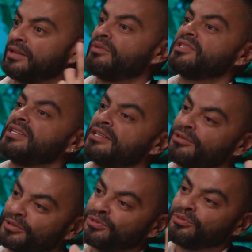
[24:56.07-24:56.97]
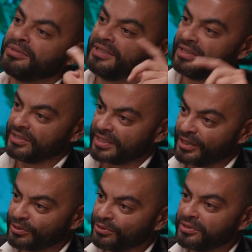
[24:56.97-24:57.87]
there was another 2 buildings
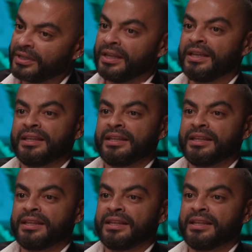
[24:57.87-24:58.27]
I took.